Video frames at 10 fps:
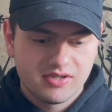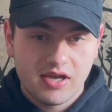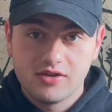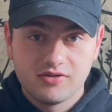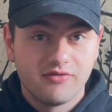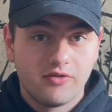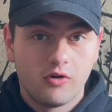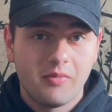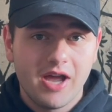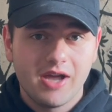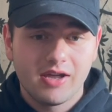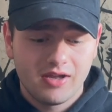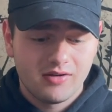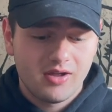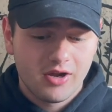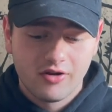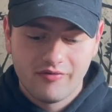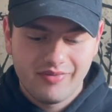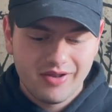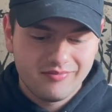I used the full bag and it could
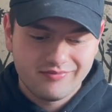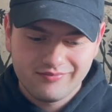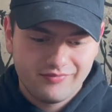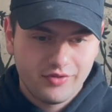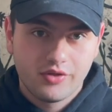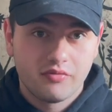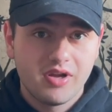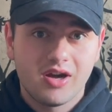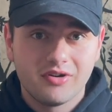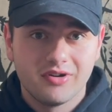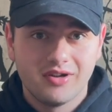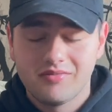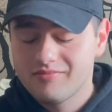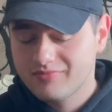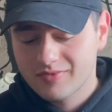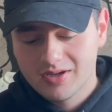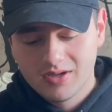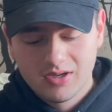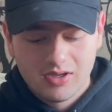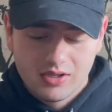have been 300.
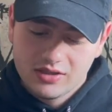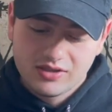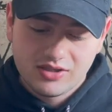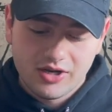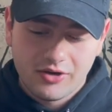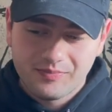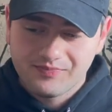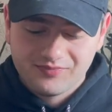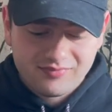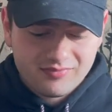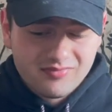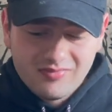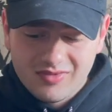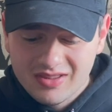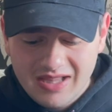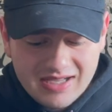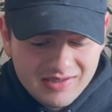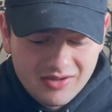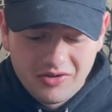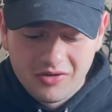So that's a
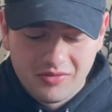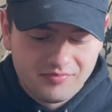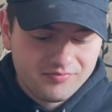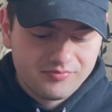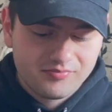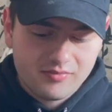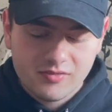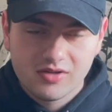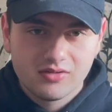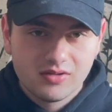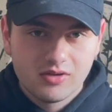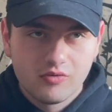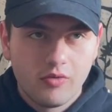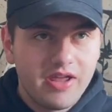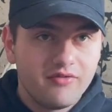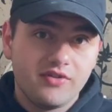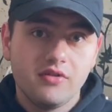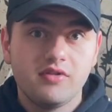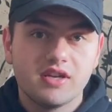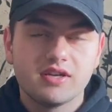little way to
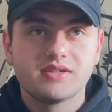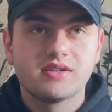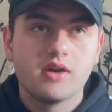view this.